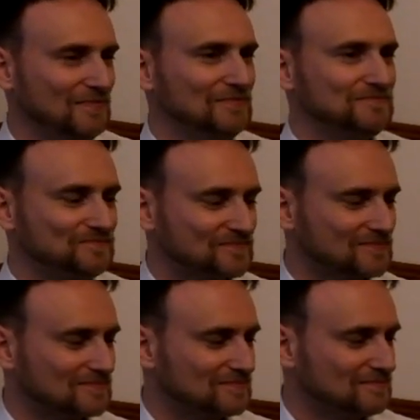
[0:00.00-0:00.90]
Uh, what
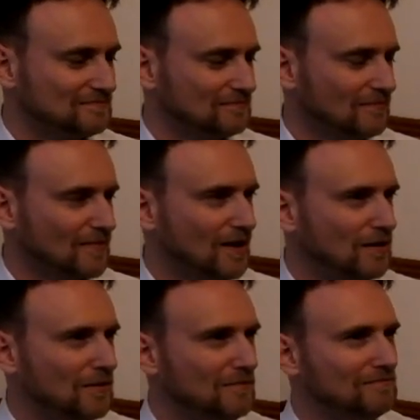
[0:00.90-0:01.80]
about you?
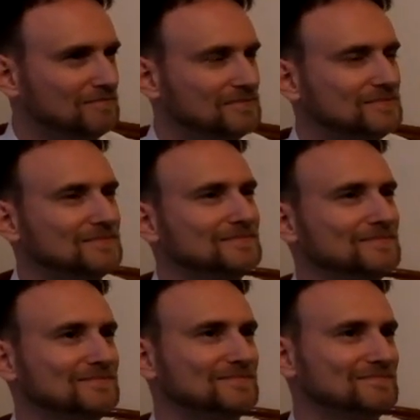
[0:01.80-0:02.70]
Something from the World,
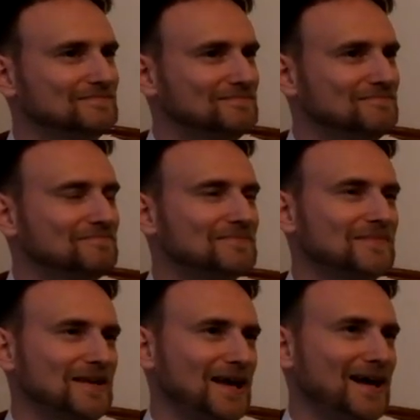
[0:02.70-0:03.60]
World War Two?
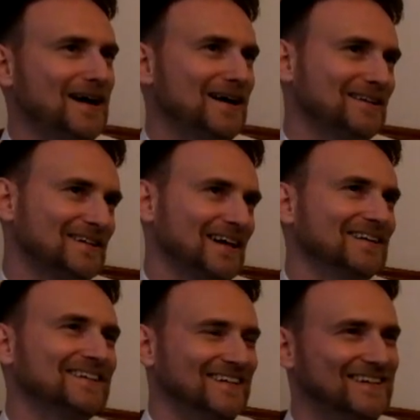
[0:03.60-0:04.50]
Yeah,
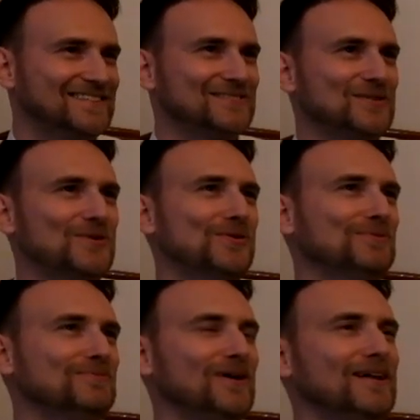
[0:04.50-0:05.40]
kinda.
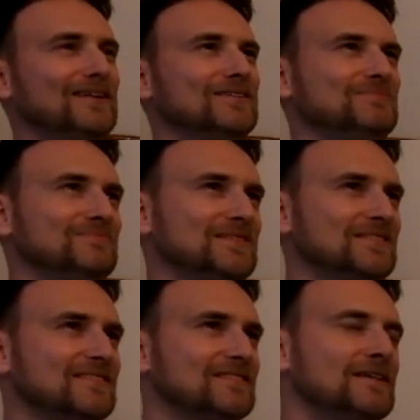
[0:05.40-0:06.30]
So, well,
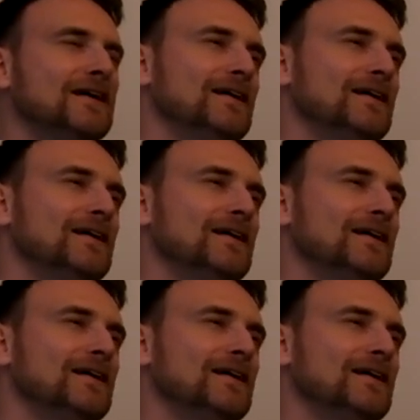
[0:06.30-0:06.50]
it's